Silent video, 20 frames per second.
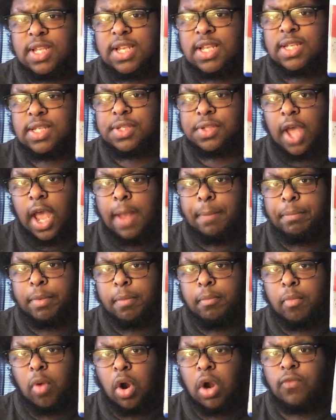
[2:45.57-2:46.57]
these type
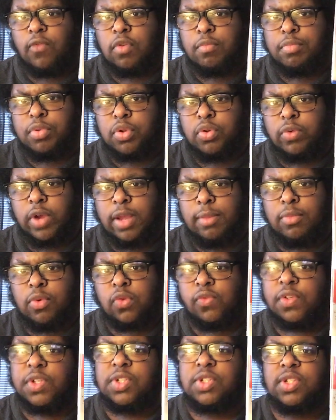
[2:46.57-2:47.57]
of Marvel Blu-ray
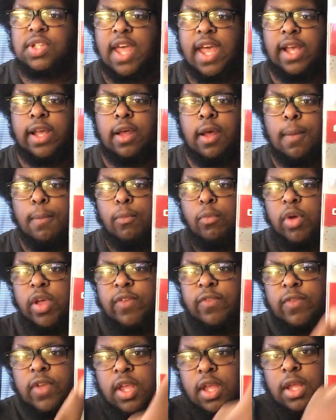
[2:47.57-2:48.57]
movies that come
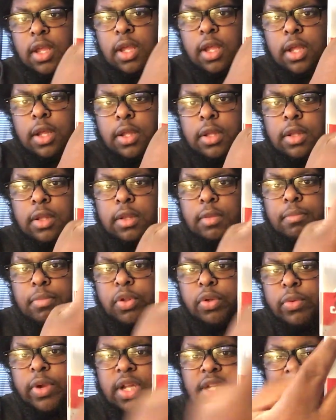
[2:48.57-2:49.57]
with
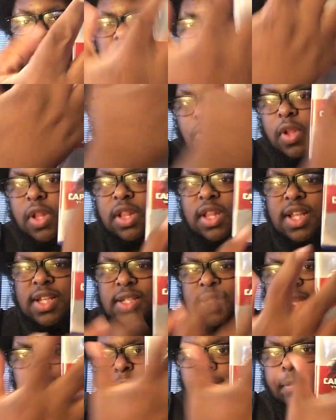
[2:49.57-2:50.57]
Blu-ray digital and
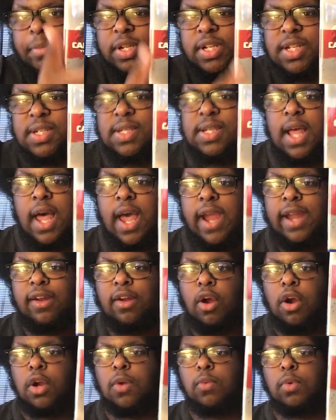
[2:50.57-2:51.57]
this type of design
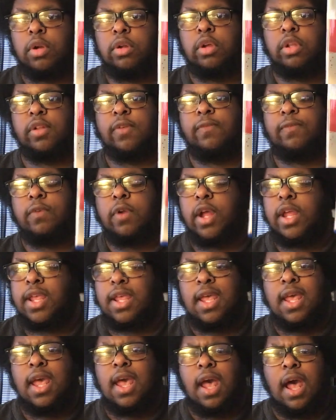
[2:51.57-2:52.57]
artwork on the front,
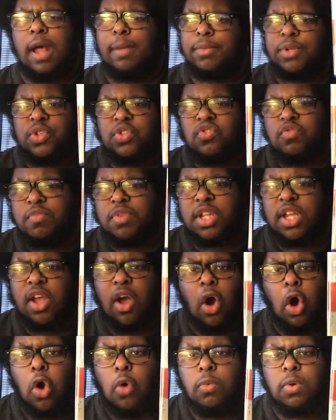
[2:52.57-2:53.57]
I'm assuming they
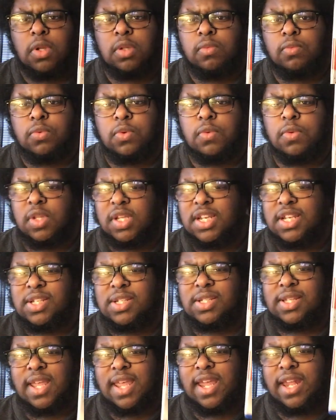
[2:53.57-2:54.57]
all were
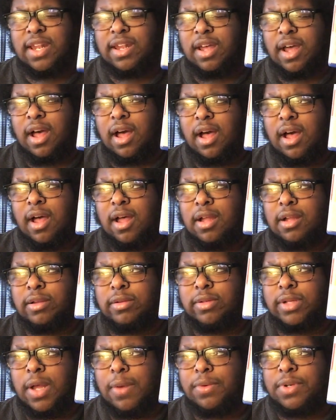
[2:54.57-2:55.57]
released in, I
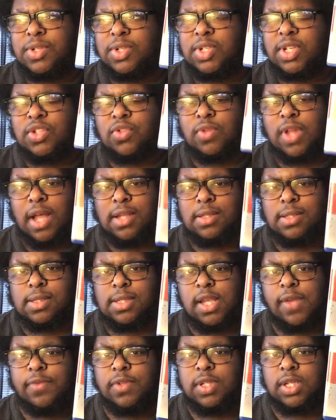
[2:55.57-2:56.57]
want to say
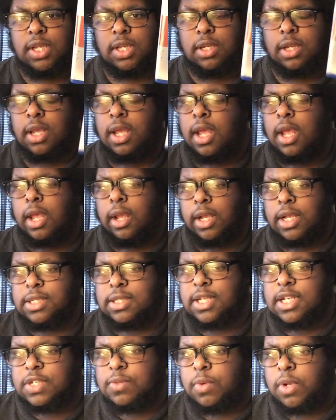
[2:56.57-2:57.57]
2017.
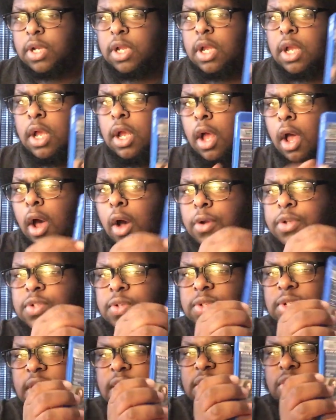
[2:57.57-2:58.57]
Because this one
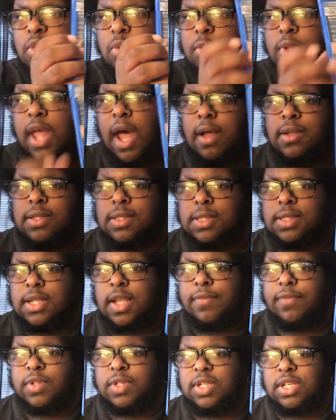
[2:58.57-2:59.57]
also says
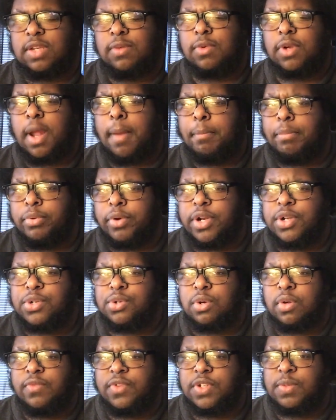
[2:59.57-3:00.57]
2017, when I'm pretty
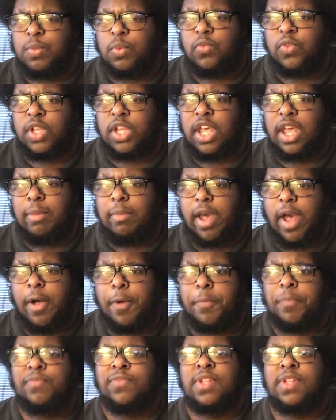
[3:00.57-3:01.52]
sure this movie came out